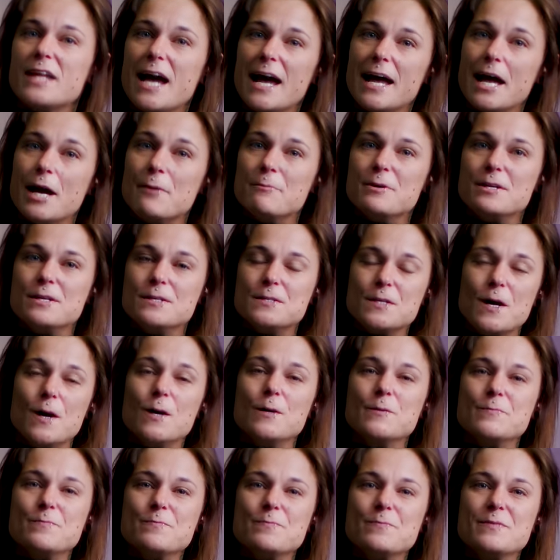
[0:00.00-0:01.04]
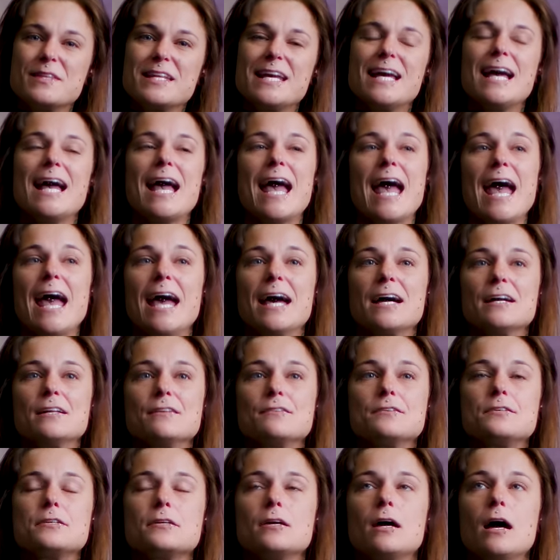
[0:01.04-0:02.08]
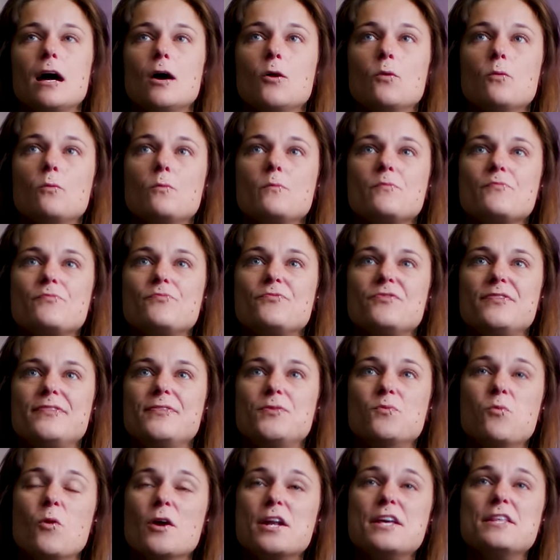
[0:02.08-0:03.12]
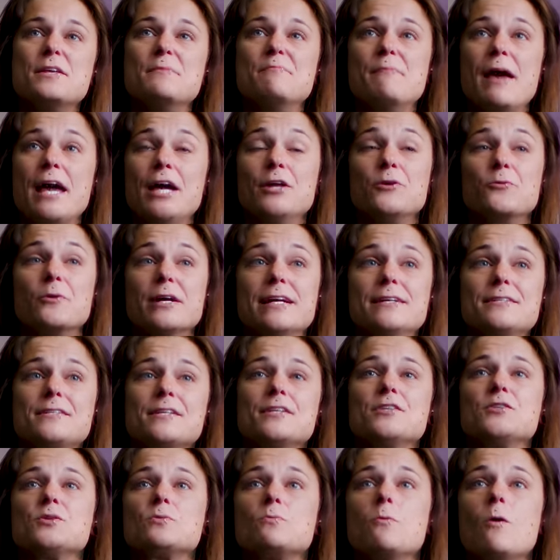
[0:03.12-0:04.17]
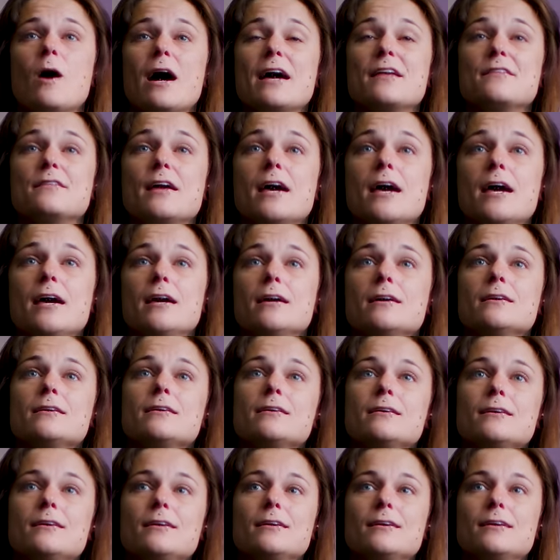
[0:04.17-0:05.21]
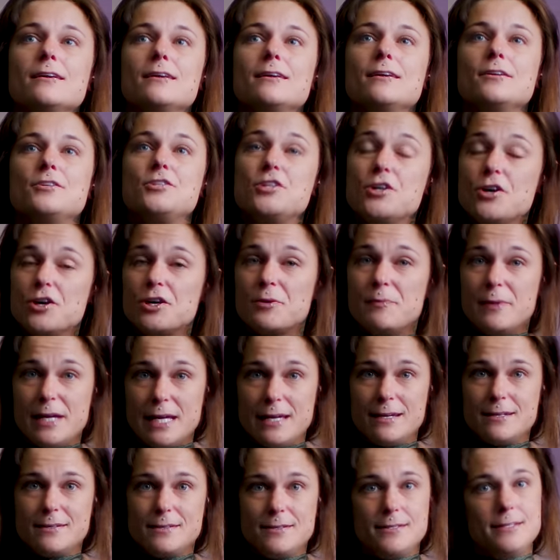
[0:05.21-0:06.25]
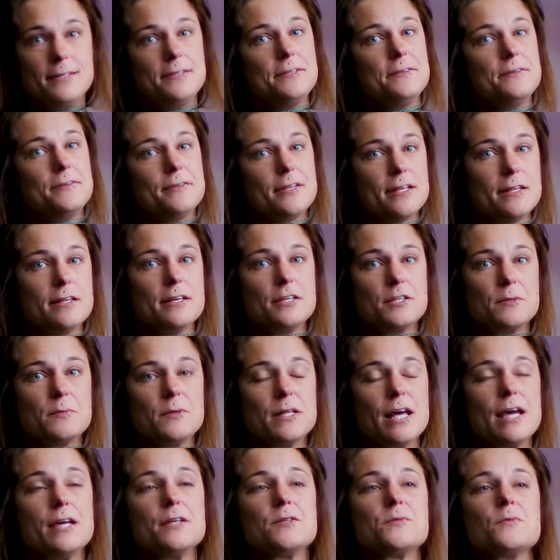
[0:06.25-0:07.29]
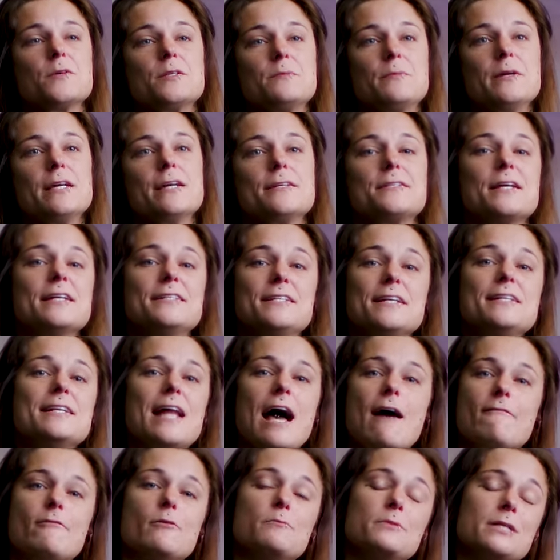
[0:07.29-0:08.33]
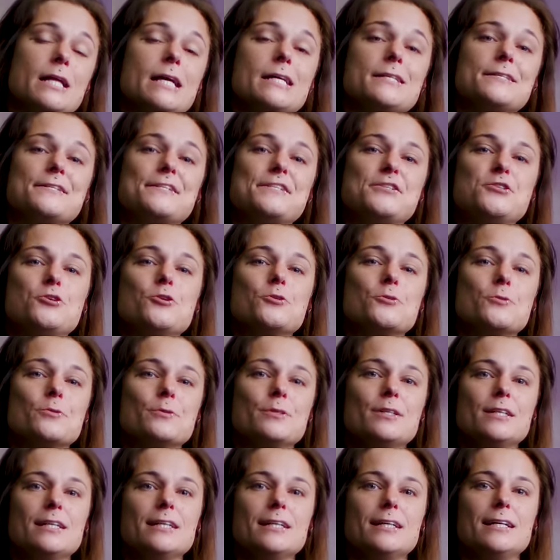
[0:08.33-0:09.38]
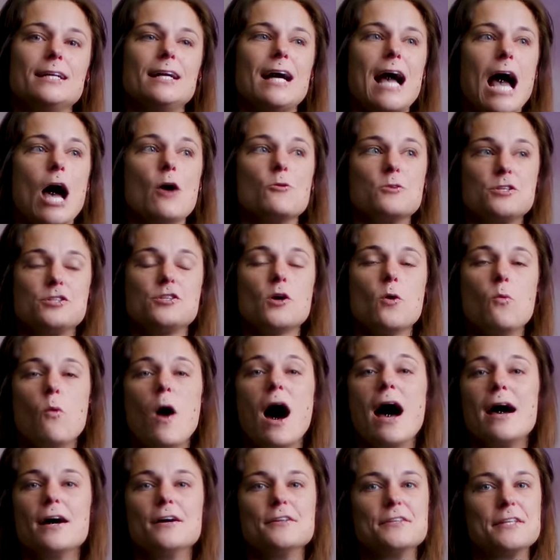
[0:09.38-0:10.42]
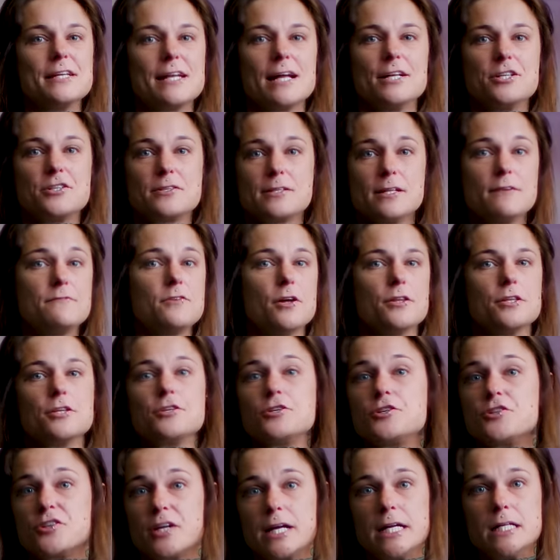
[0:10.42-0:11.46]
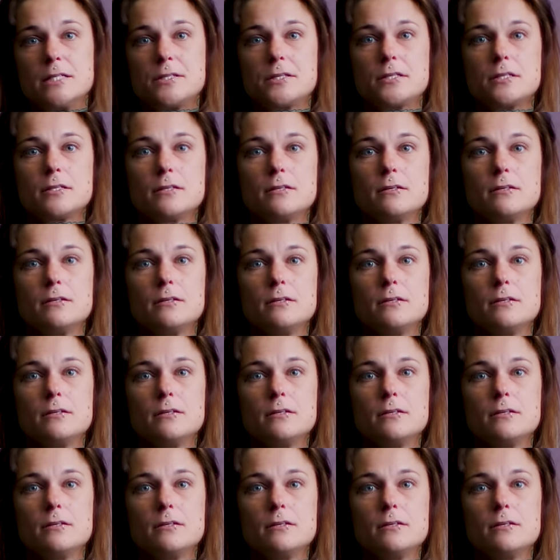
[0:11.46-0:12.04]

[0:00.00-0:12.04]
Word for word: I am an adult. And one of the main reasons why they took me to this place was because I didn't have a place to. I was so wild that I just lived on the streets.